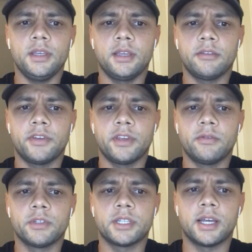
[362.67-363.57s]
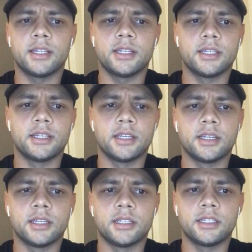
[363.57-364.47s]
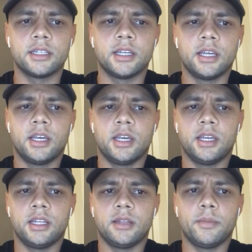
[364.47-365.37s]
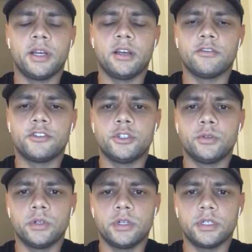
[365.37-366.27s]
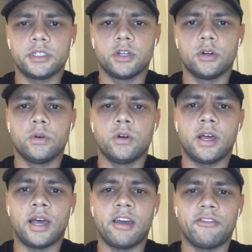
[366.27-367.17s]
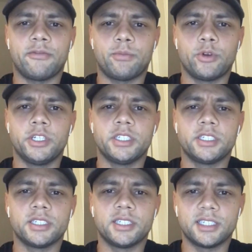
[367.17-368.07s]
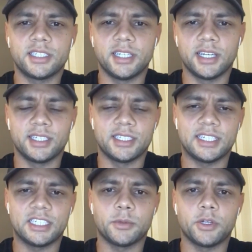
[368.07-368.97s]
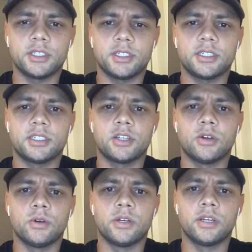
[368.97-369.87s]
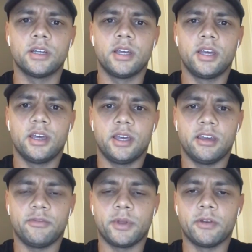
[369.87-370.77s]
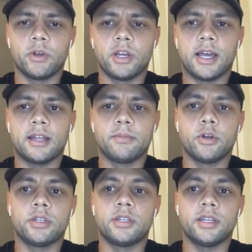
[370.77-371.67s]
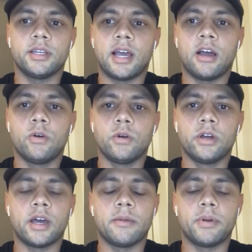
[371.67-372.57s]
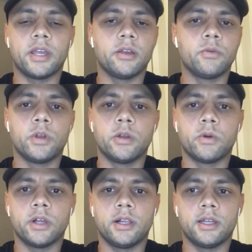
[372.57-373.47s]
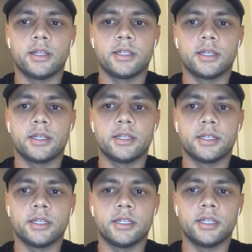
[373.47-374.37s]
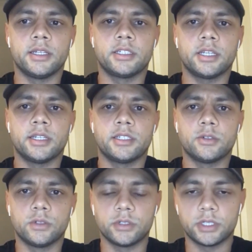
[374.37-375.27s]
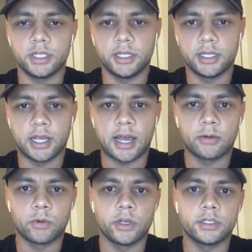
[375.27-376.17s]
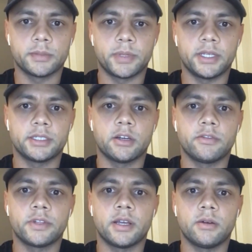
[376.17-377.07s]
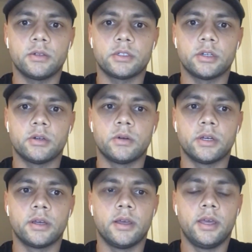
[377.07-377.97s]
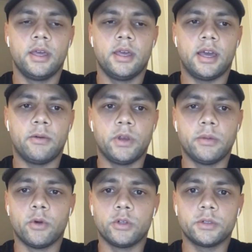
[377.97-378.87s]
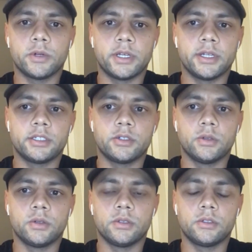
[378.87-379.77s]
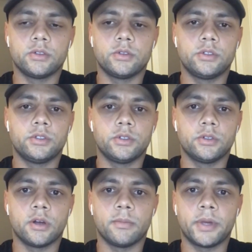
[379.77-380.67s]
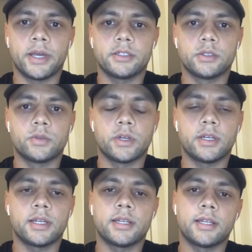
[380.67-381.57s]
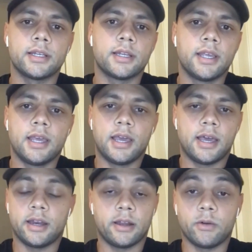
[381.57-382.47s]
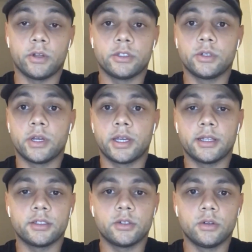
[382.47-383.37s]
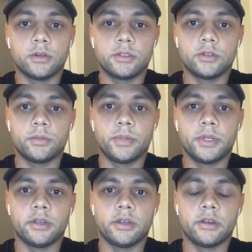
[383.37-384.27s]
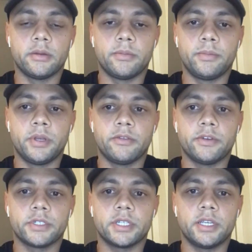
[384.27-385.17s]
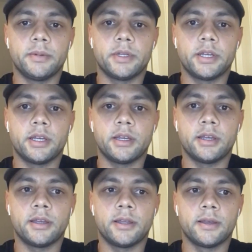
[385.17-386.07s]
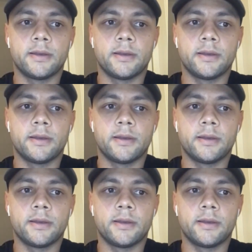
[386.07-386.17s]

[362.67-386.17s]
I think we start in uh, in the middle of June. So I have preseason this year in six months. So uh, I've been really hard, but now uh, I played really well, and uh, it's it's good to see the hard work pays off now. So uh, I'm really motivated to to to come back to Trinidad, and and I want to again to to be the be the first keeper there.